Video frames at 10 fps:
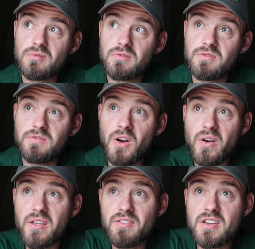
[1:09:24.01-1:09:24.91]

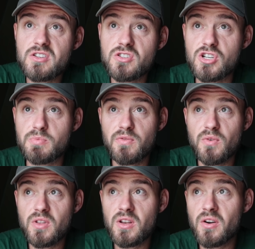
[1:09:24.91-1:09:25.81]
5ish, just
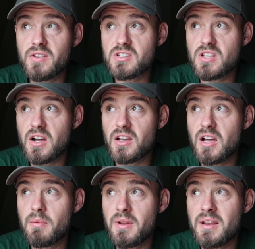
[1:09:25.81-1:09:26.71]
before the light started
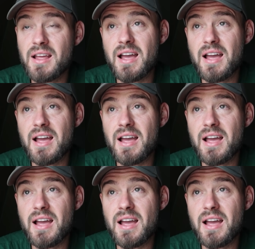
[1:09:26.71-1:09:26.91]
coming in.